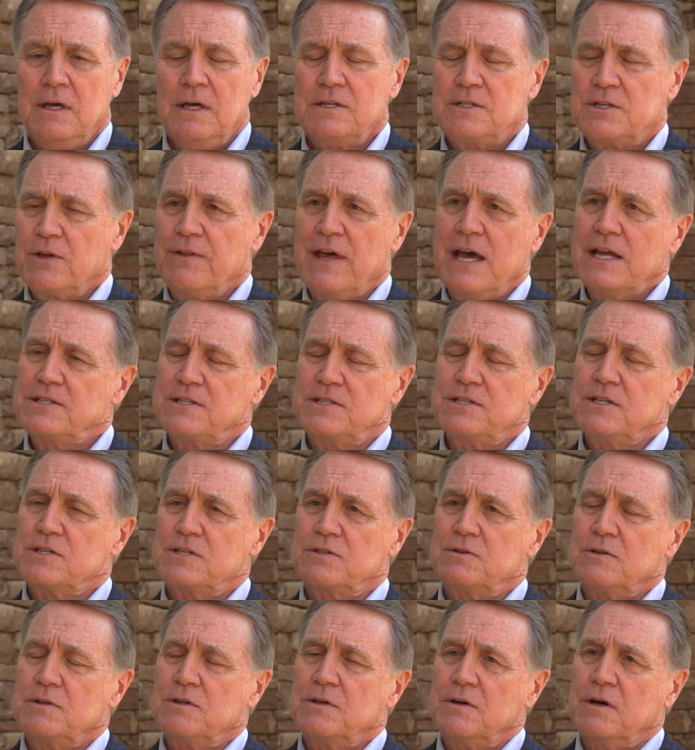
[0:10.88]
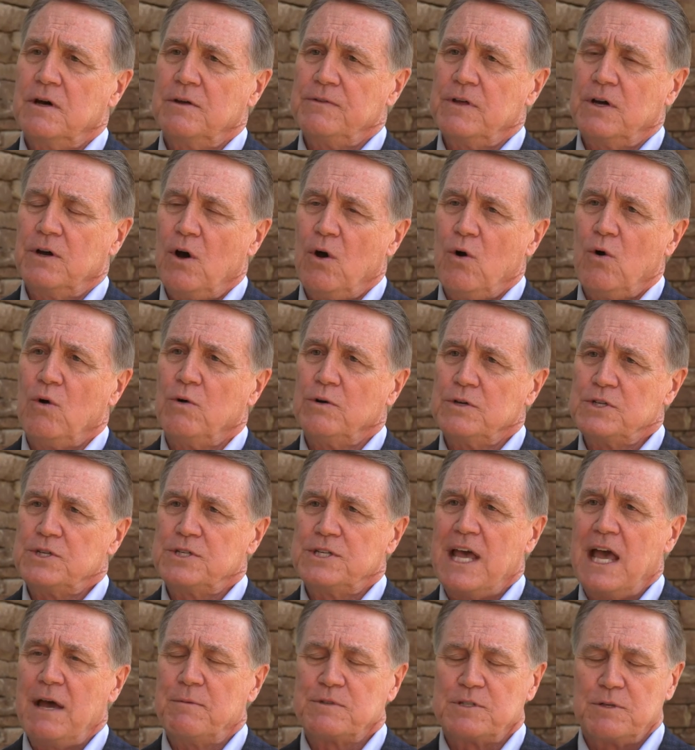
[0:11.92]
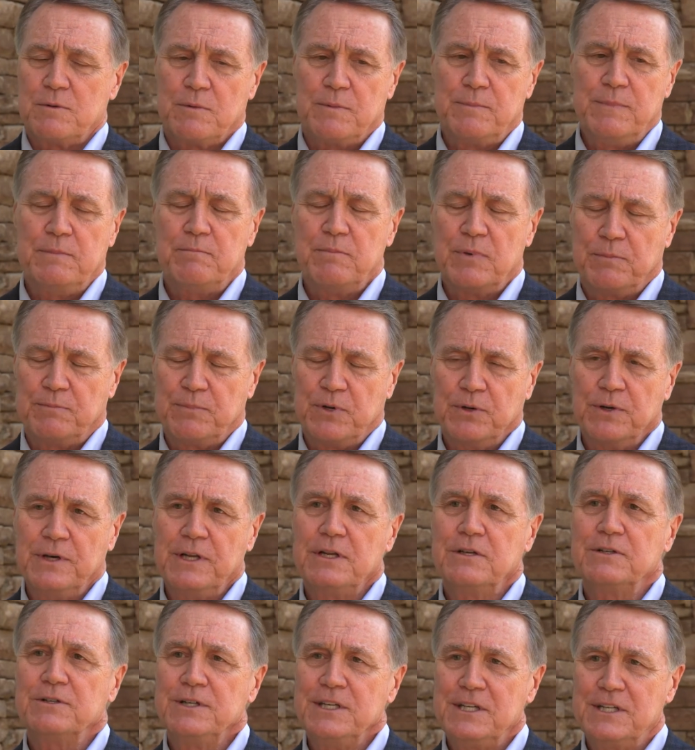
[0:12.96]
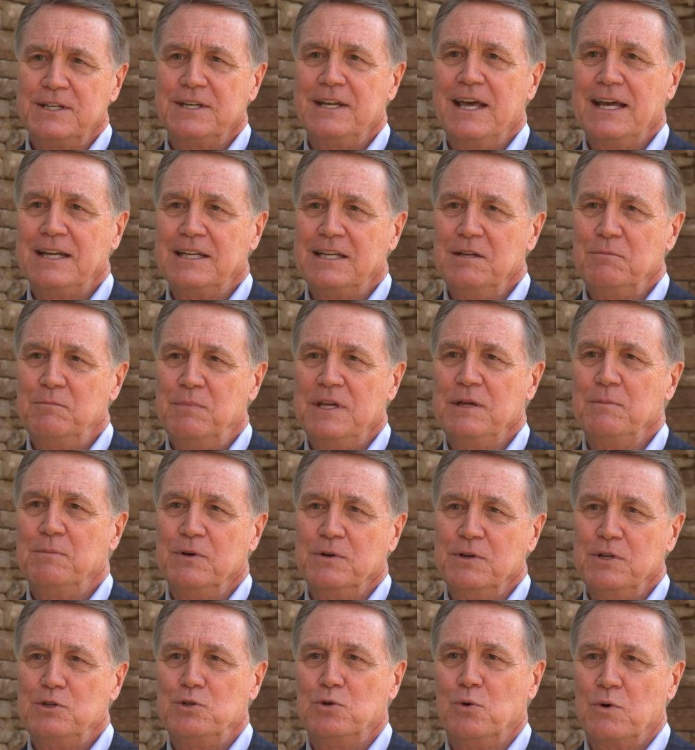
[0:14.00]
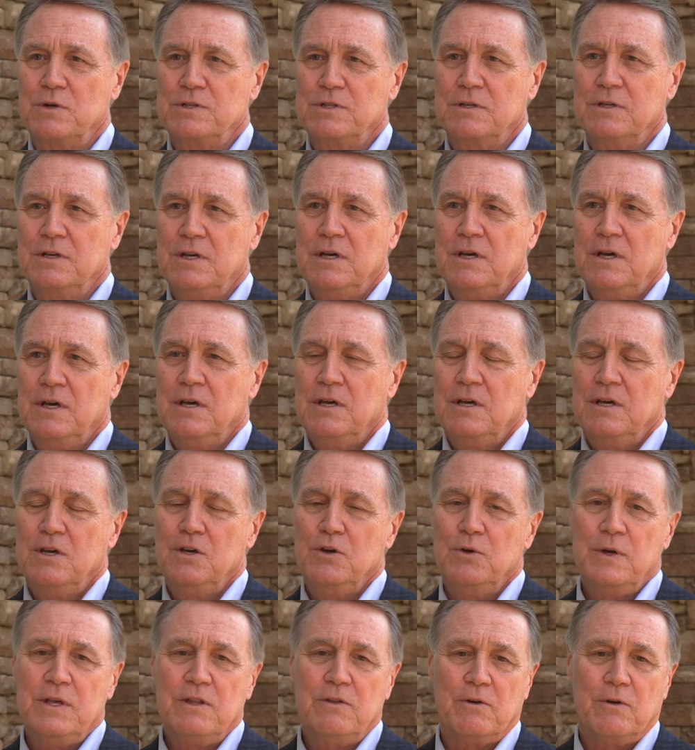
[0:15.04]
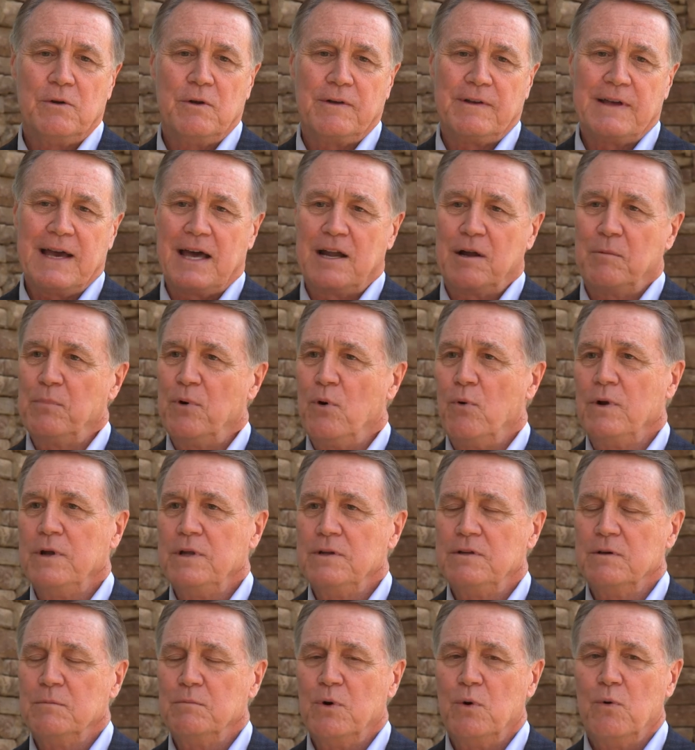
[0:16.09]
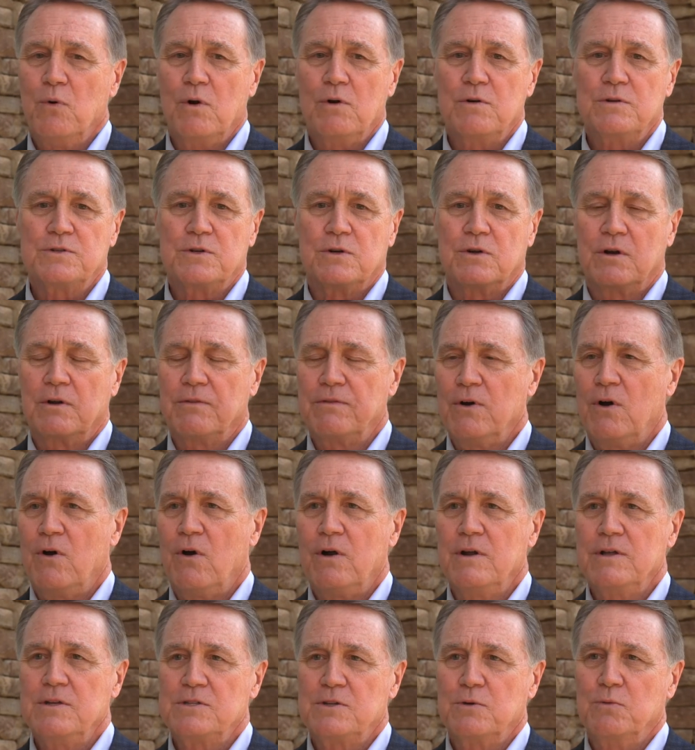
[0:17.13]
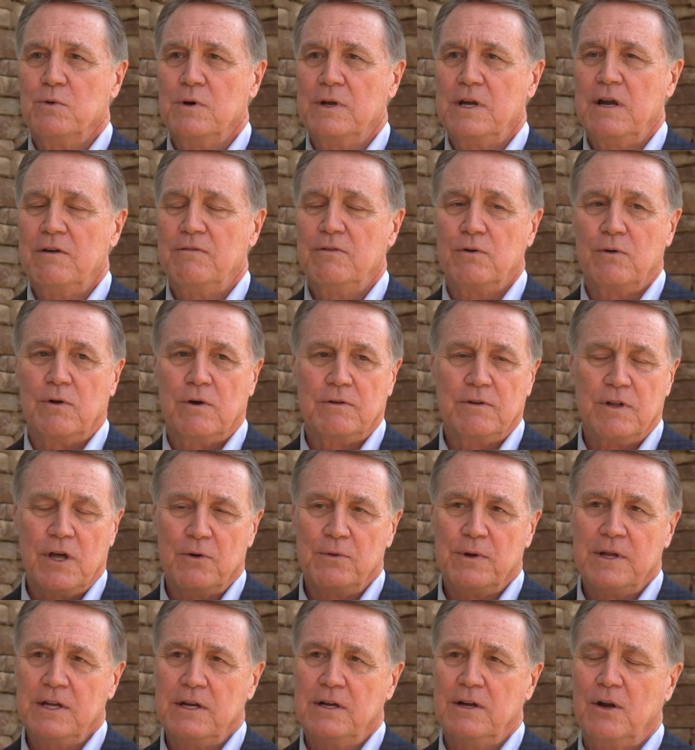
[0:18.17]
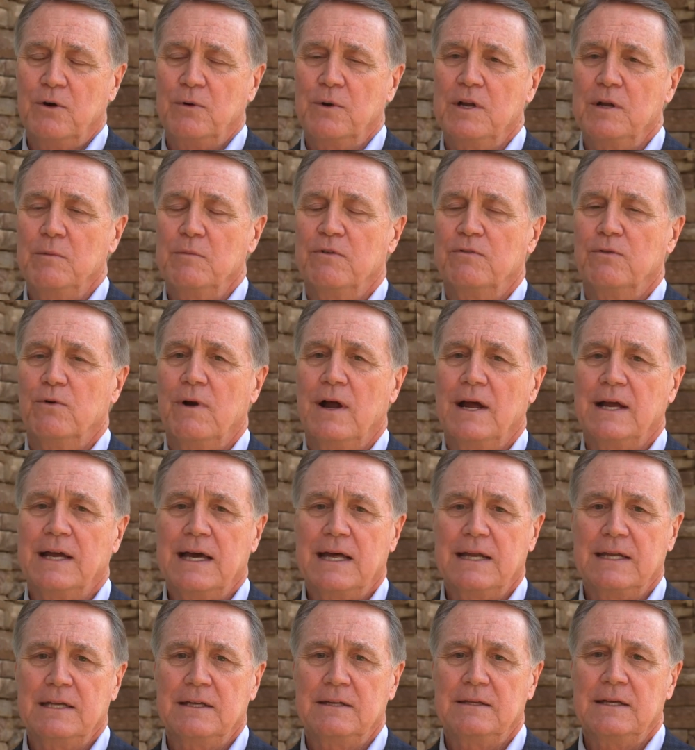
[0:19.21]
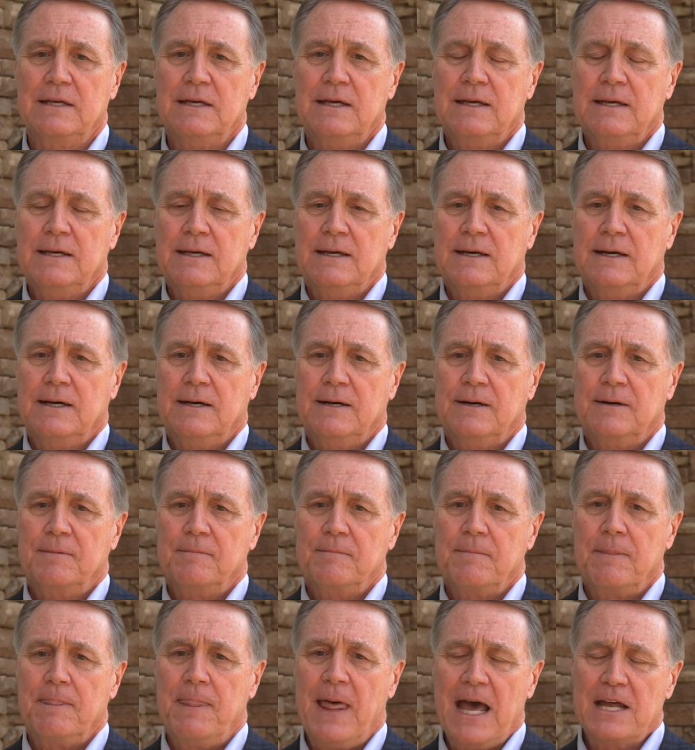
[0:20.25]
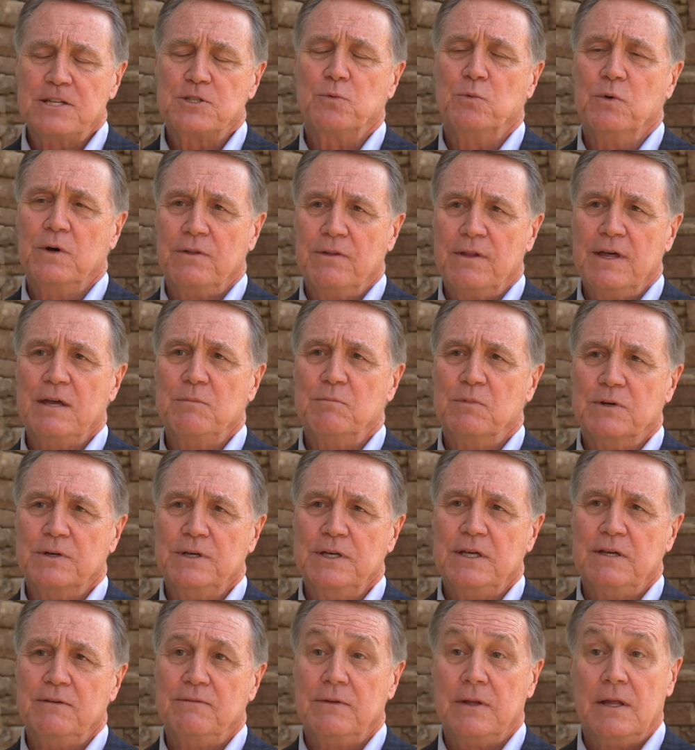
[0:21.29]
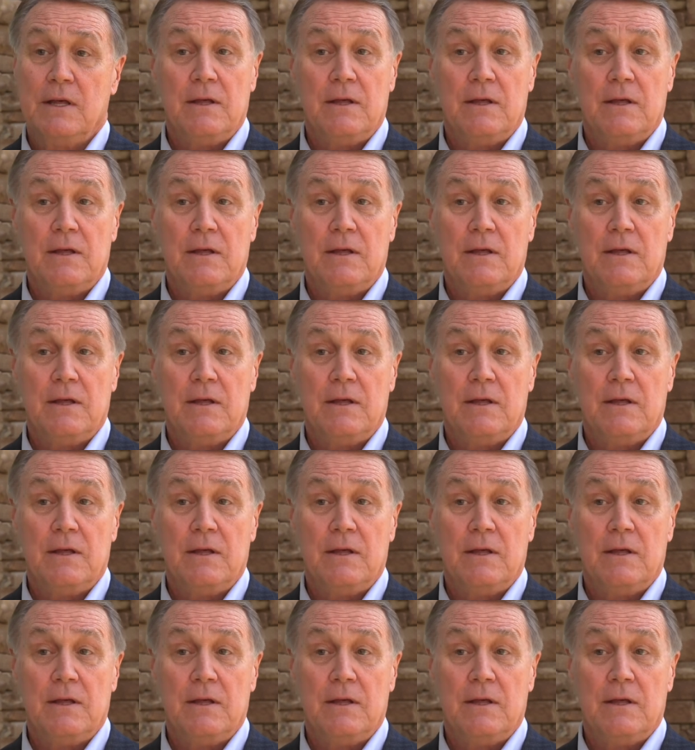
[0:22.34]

And so that's just the, the whole establishment of politically connected people in Georgia who either got appointed to boards or authorities or whatever, or donated already before I got in. Um, that's what they believe.